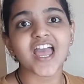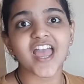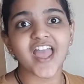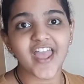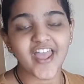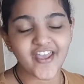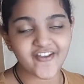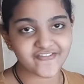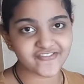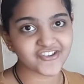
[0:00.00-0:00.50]

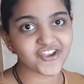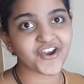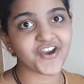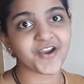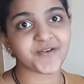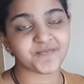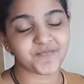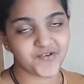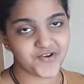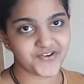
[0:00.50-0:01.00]
if you're
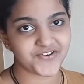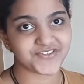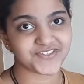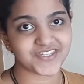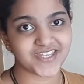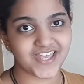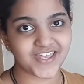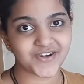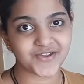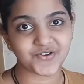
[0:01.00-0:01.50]
a
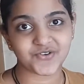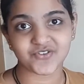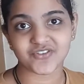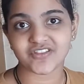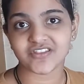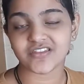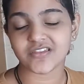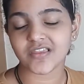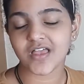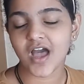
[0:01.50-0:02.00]
person who
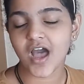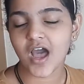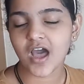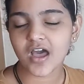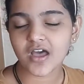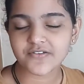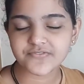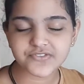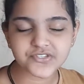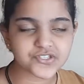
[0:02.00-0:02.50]

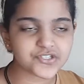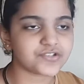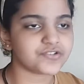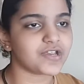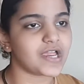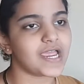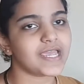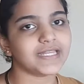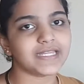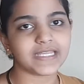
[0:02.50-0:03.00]
loves to
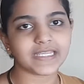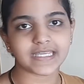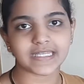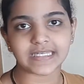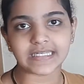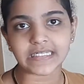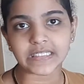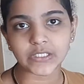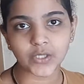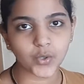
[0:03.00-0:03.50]
write
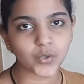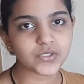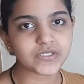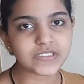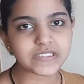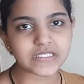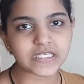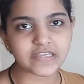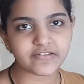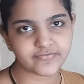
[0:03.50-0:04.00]
any
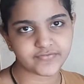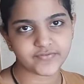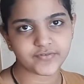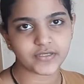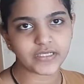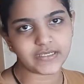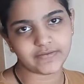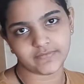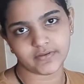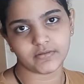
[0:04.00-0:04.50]
notes, if
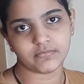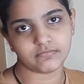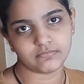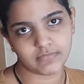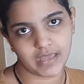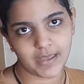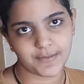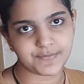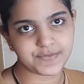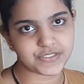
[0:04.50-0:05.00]
even
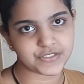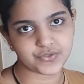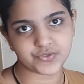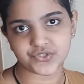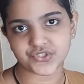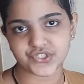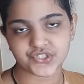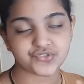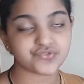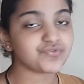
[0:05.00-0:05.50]
ma'am is
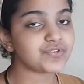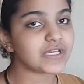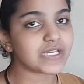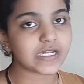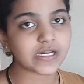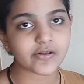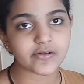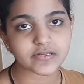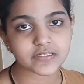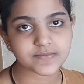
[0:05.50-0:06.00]
doing just
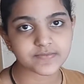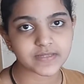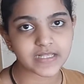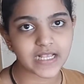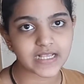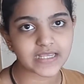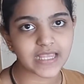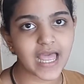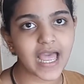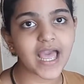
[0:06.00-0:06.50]
reading or something
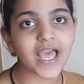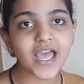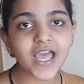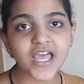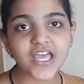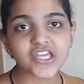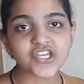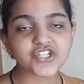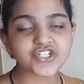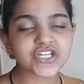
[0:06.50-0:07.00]
like that,
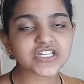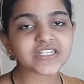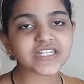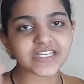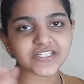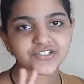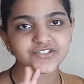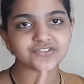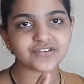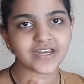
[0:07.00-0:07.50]
you just
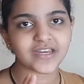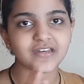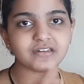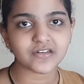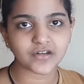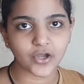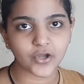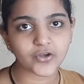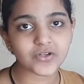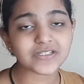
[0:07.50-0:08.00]
like to write
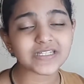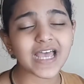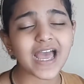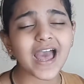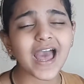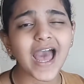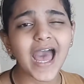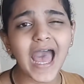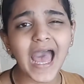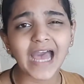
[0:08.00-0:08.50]
notes,
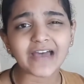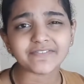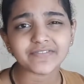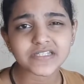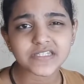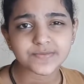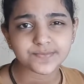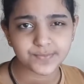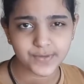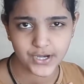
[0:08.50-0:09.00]
have a
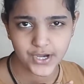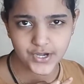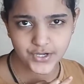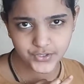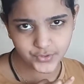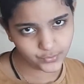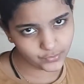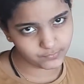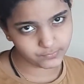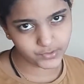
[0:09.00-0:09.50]
spare
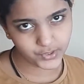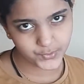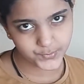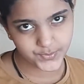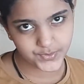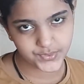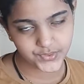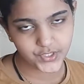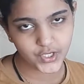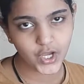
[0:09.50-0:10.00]
notebook
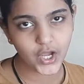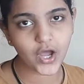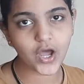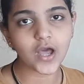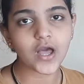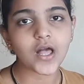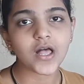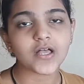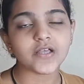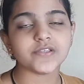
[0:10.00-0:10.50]
with
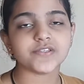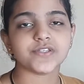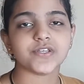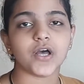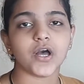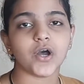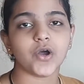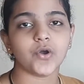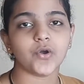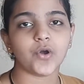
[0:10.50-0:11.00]
y'all.
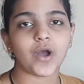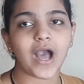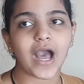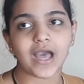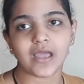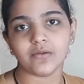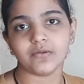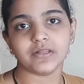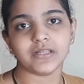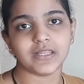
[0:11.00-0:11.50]
So
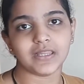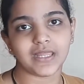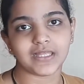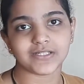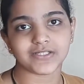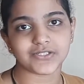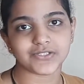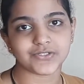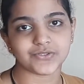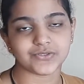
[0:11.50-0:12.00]
I really
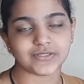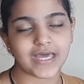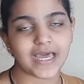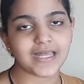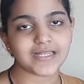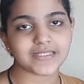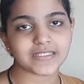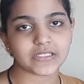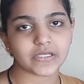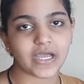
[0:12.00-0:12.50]
like to do
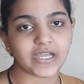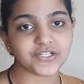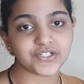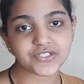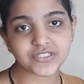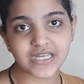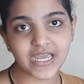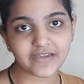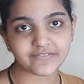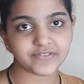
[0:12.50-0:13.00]
that. So I
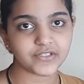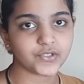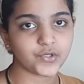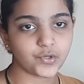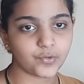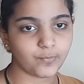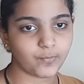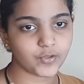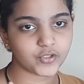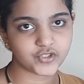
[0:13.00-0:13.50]
just have the
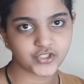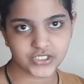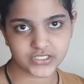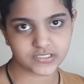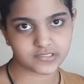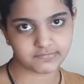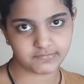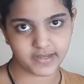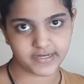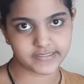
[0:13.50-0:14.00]
notebook
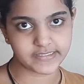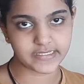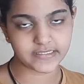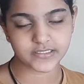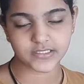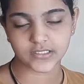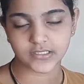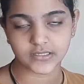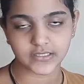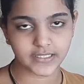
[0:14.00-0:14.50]
just in my
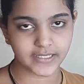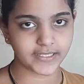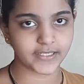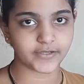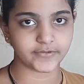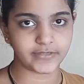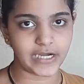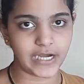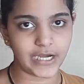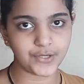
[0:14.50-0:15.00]
desk laying
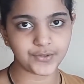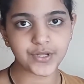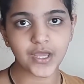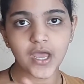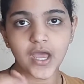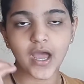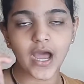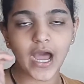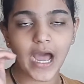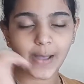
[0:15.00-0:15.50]
around
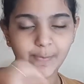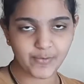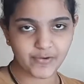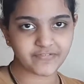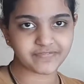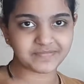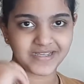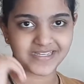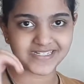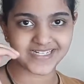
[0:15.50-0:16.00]

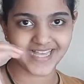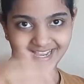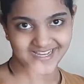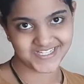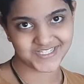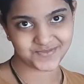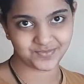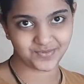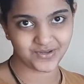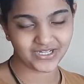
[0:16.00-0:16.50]
above my
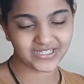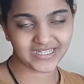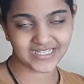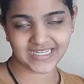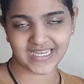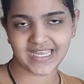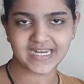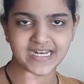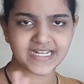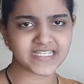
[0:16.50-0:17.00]
textbook, like
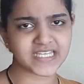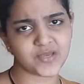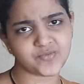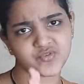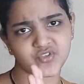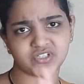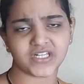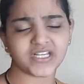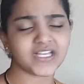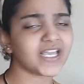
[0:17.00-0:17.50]
any
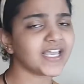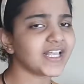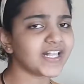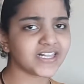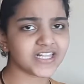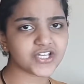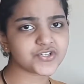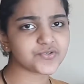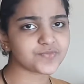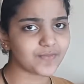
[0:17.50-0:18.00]
subject, like
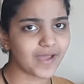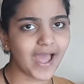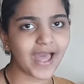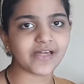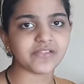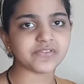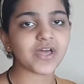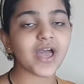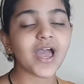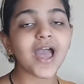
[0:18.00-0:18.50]
English,
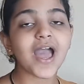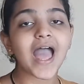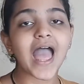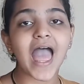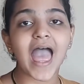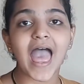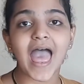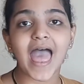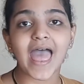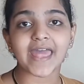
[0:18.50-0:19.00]
math,
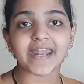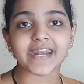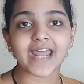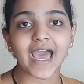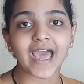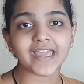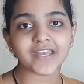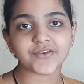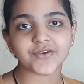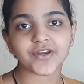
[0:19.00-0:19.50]
and
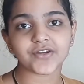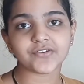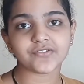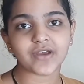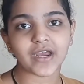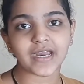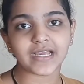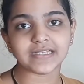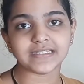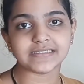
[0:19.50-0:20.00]
I try to
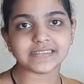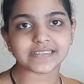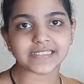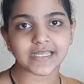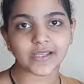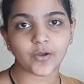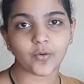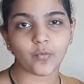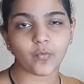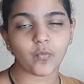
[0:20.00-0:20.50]
write at
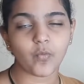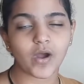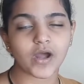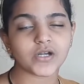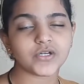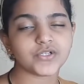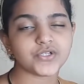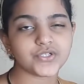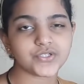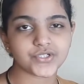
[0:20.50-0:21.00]
least
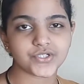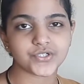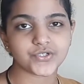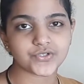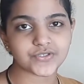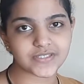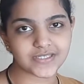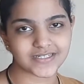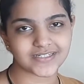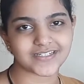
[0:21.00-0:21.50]
1 to 2
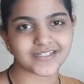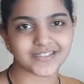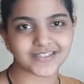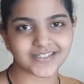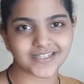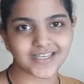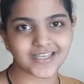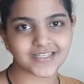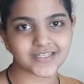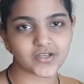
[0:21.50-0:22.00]

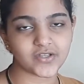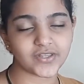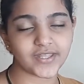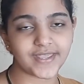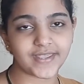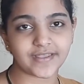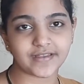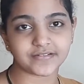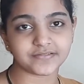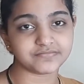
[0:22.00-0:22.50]
sentences or
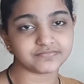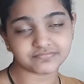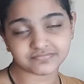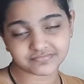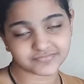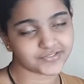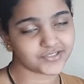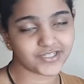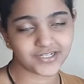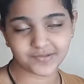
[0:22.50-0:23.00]

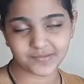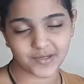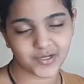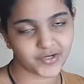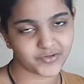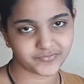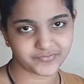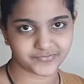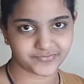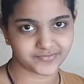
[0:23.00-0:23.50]
good
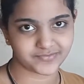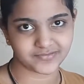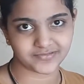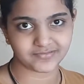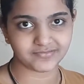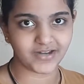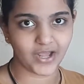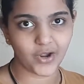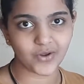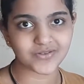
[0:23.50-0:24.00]
amount
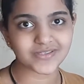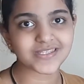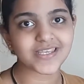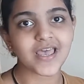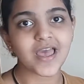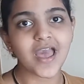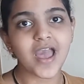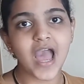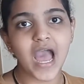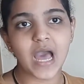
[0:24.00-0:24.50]
of notes
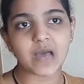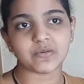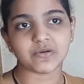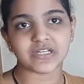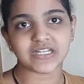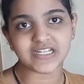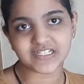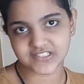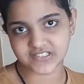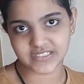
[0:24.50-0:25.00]
about
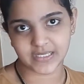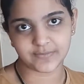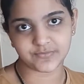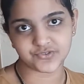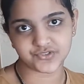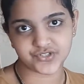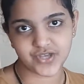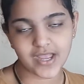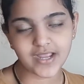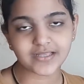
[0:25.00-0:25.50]
each
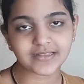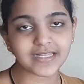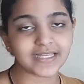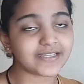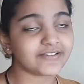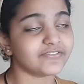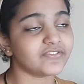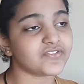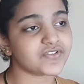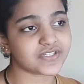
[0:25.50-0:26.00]
subject.
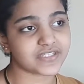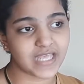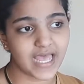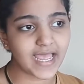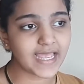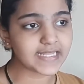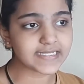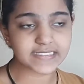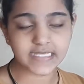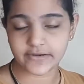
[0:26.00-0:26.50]
Like for
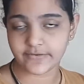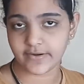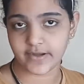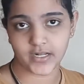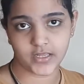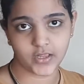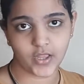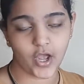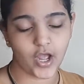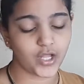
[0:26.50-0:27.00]
science, I write
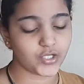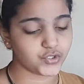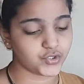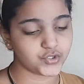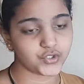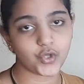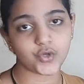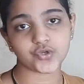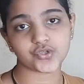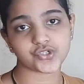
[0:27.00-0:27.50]
a lot,
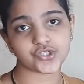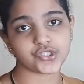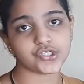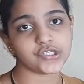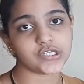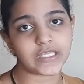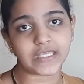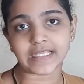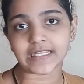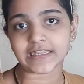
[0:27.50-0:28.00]
social,
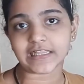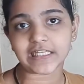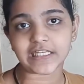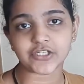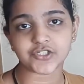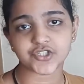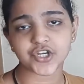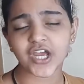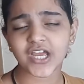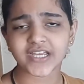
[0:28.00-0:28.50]

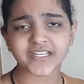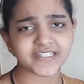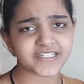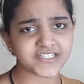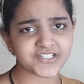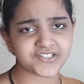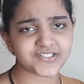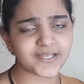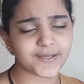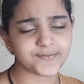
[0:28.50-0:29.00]
English,
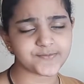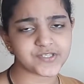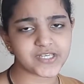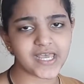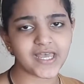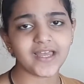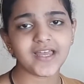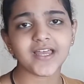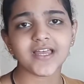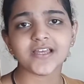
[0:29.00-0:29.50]
each
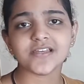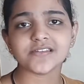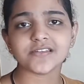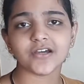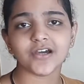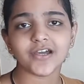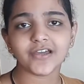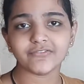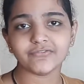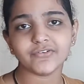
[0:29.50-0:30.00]
subject.
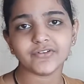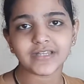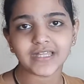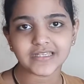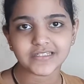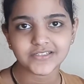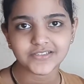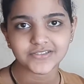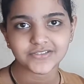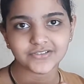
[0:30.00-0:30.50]
So if you
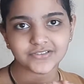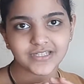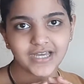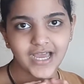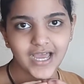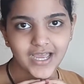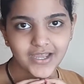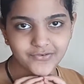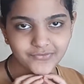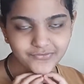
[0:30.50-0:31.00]
like to do that,